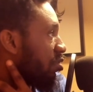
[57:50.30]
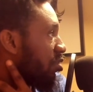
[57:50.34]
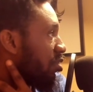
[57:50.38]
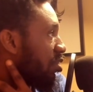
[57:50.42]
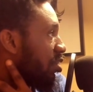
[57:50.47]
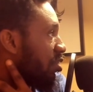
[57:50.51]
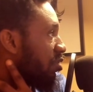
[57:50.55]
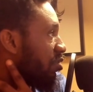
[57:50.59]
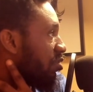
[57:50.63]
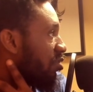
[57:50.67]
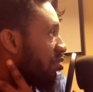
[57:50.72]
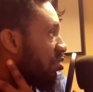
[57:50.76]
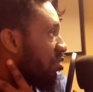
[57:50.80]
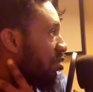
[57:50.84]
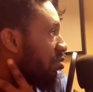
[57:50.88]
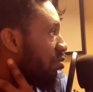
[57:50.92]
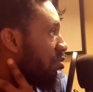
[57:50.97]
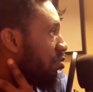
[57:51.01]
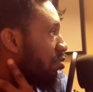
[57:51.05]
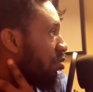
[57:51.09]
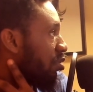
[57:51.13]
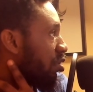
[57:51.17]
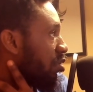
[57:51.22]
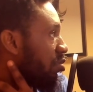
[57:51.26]
thing to recognize is
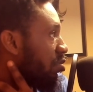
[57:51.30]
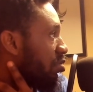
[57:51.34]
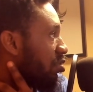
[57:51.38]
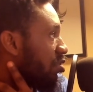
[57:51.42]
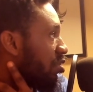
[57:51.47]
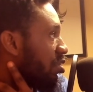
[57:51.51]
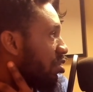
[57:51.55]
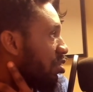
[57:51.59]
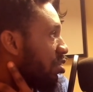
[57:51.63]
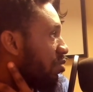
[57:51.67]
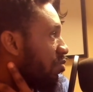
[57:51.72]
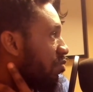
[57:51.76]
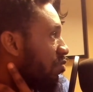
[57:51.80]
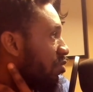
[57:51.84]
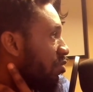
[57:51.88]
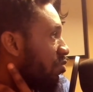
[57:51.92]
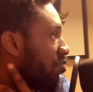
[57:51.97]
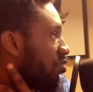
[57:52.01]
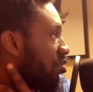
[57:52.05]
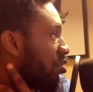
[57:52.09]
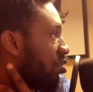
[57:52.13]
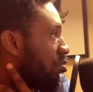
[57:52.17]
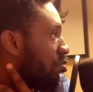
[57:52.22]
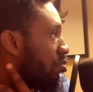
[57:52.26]
that when working with
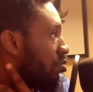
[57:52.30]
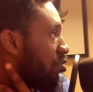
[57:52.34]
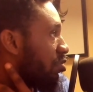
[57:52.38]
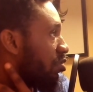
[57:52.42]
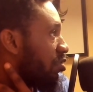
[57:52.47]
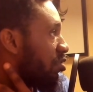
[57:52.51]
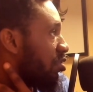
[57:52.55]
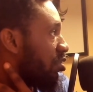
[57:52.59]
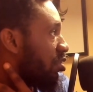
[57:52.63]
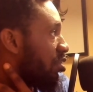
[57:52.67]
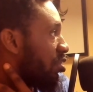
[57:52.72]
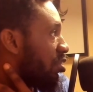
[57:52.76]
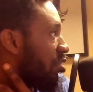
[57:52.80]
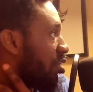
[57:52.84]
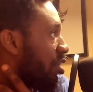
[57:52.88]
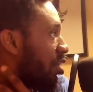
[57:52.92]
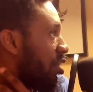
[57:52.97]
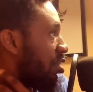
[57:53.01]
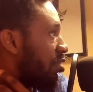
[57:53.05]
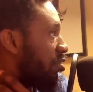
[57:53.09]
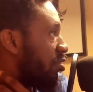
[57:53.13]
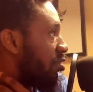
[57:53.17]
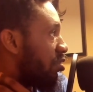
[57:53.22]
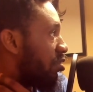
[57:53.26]
env variables
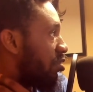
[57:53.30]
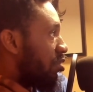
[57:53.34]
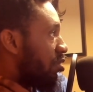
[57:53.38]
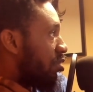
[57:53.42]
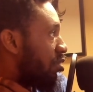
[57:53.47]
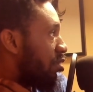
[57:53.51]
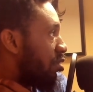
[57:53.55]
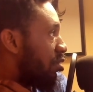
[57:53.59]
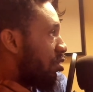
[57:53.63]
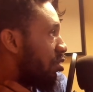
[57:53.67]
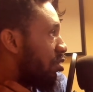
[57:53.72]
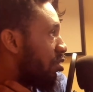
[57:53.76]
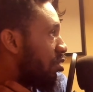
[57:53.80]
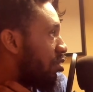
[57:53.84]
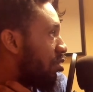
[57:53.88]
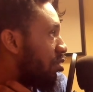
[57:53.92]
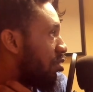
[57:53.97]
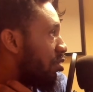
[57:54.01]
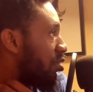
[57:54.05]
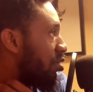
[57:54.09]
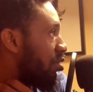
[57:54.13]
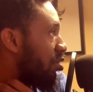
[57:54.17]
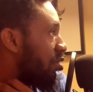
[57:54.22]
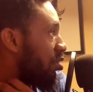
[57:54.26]

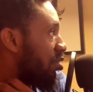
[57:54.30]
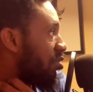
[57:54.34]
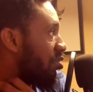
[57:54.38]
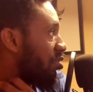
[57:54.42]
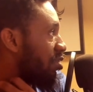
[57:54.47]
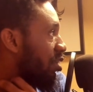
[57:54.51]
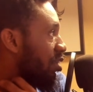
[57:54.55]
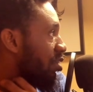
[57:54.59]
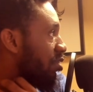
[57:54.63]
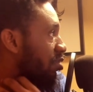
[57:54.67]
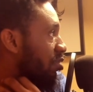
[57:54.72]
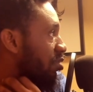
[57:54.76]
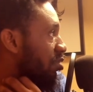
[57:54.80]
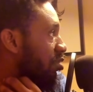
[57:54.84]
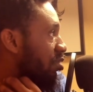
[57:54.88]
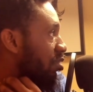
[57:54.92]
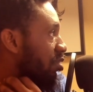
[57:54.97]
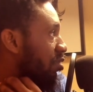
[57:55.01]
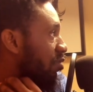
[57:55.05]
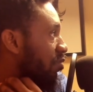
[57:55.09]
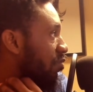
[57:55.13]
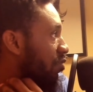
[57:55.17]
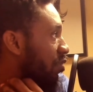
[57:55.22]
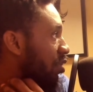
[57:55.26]
is that
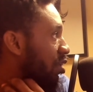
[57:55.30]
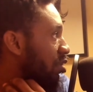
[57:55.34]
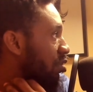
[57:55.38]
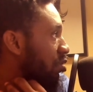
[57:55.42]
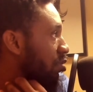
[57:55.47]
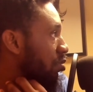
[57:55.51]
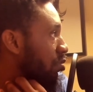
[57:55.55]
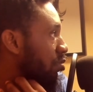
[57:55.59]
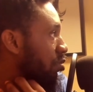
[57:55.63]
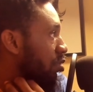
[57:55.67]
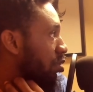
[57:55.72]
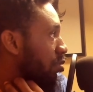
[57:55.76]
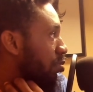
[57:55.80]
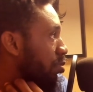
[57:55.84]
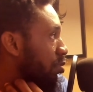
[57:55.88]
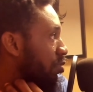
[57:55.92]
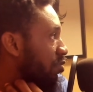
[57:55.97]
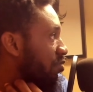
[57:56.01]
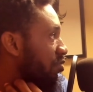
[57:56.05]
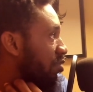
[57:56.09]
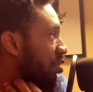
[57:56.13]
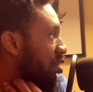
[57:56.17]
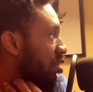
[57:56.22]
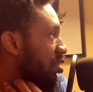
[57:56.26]
the value will
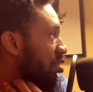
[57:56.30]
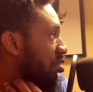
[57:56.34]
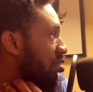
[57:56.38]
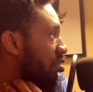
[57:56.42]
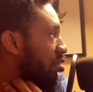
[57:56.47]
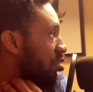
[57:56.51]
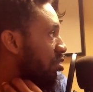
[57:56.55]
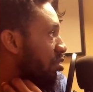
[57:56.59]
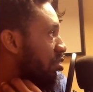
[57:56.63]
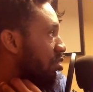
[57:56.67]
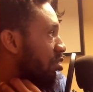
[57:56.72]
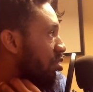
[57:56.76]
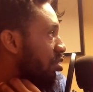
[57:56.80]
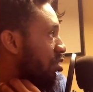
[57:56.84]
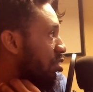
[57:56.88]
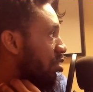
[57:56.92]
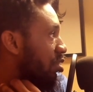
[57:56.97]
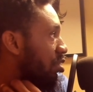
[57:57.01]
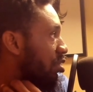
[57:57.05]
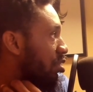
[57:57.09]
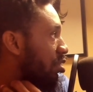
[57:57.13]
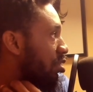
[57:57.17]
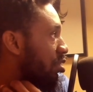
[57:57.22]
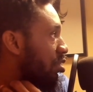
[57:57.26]
be read
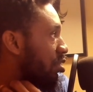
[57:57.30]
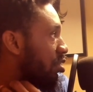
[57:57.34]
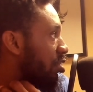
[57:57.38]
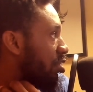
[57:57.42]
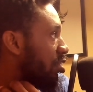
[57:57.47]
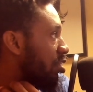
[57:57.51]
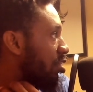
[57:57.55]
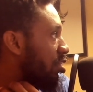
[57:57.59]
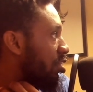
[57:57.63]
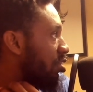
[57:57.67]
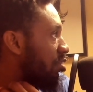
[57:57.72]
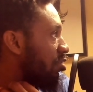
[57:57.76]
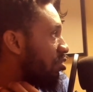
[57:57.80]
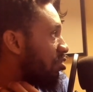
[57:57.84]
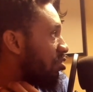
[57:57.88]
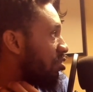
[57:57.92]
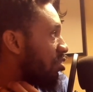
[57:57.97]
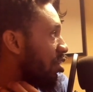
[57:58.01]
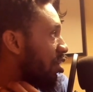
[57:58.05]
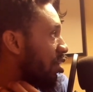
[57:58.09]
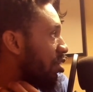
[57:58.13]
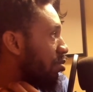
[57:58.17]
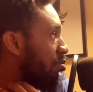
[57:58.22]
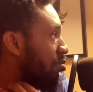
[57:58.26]

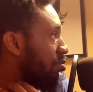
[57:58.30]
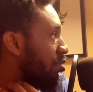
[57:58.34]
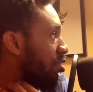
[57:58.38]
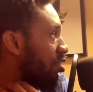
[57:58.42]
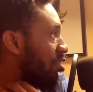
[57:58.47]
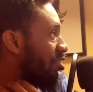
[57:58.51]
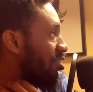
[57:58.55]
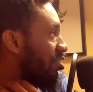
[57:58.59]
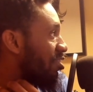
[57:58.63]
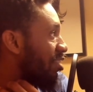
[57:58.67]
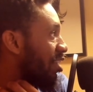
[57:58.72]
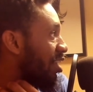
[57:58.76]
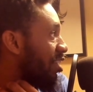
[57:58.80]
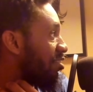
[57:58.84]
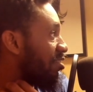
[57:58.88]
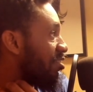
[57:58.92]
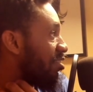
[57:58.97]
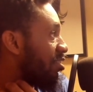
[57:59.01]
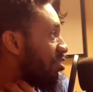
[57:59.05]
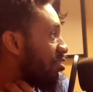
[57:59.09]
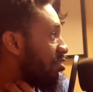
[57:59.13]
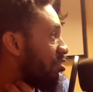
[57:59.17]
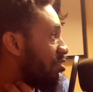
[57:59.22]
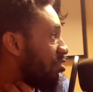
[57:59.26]
each time it is
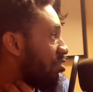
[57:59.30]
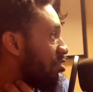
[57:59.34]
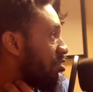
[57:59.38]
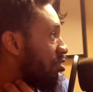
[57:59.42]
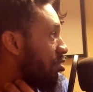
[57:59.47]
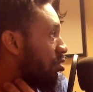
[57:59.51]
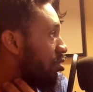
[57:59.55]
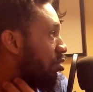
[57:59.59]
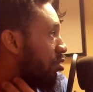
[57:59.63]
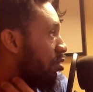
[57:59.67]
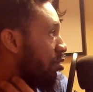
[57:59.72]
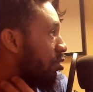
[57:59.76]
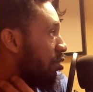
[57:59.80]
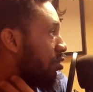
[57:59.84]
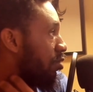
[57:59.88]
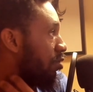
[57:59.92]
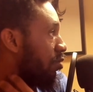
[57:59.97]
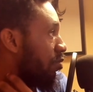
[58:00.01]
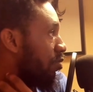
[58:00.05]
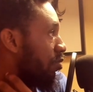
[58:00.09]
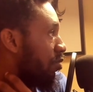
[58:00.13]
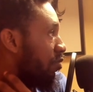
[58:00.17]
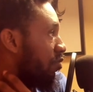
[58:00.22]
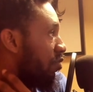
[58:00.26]
accessed.
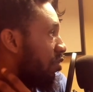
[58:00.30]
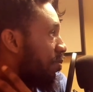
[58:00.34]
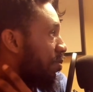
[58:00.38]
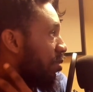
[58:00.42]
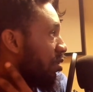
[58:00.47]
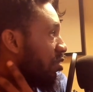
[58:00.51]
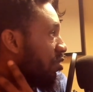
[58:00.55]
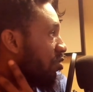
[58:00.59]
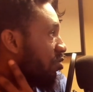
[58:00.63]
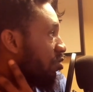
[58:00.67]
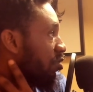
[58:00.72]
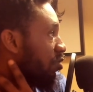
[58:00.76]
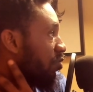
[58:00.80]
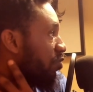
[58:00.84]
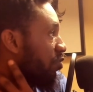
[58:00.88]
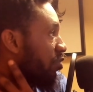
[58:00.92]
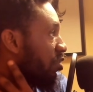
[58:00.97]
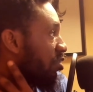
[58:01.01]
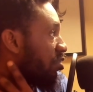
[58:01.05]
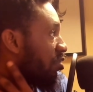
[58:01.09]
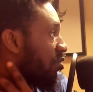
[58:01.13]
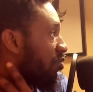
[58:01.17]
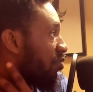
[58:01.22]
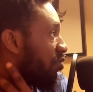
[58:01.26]
Viper does not
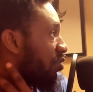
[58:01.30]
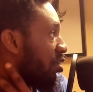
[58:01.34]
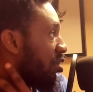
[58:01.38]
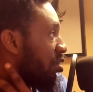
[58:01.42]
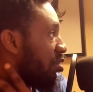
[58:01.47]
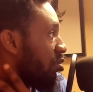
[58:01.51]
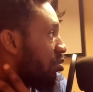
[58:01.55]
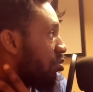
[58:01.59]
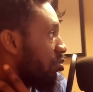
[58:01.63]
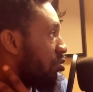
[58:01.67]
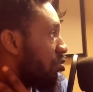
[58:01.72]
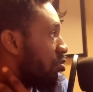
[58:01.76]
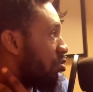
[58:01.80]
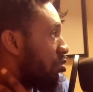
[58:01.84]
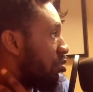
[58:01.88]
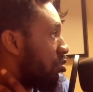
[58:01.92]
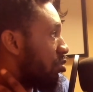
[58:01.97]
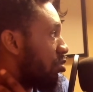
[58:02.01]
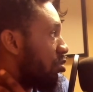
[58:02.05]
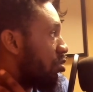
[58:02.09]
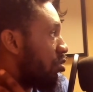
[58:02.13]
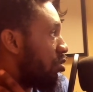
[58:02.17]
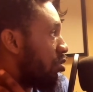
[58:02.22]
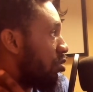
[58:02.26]
fix the value
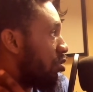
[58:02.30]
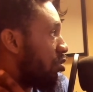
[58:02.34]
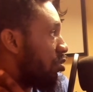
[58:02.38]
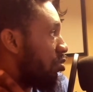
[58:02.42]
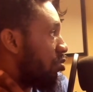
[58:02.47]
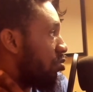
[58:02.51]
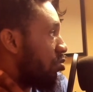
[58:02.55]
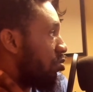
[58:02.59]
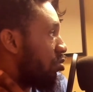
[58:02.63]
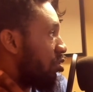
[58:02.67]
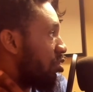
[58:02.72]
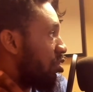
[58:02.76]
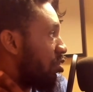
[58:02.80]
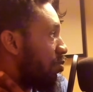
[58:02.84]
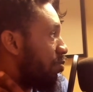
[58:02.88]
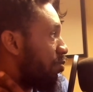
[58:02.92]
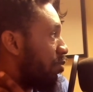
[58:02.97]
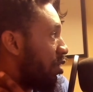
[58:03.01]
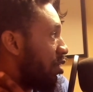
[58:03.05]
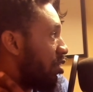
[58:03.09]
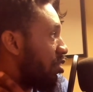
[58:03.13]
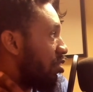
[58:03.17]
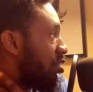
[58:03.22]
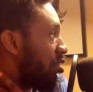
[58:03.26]
when
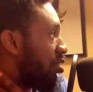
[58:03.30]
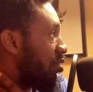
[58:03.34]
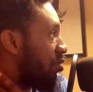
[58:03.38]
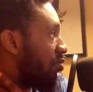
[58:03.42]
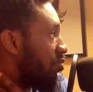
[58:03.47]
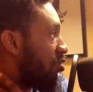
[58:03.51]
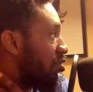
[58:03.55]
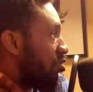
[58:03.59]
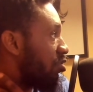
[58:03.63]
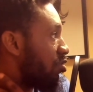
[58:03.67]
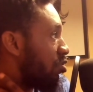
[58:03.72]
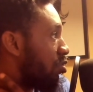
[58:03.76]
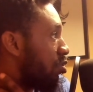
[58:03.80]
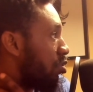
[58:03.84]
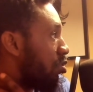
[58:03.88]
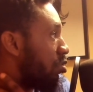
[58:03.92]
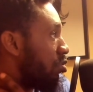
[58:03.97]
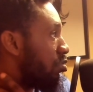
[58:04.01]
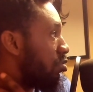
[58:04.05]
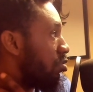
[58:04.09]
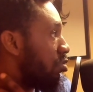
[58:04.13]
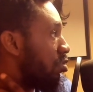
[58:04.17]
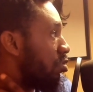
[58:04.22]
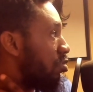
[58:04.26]
the bind env is
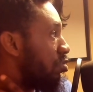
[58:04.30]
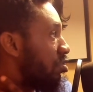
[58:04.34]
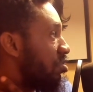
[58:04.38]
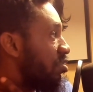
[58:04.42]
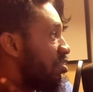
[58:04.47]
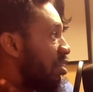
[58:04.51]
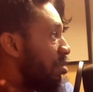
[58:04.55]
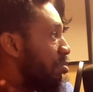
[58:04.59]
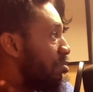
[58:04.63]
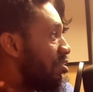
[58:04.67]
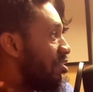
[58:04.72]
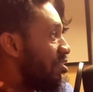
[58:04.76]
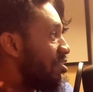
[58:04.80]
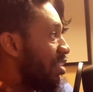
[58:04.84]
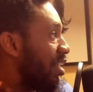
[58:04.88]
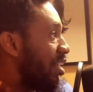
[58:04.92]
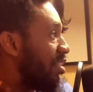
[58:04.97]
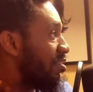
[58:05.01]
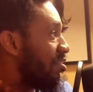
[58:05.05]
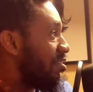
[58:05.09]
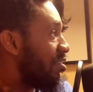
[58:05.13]
called or each time it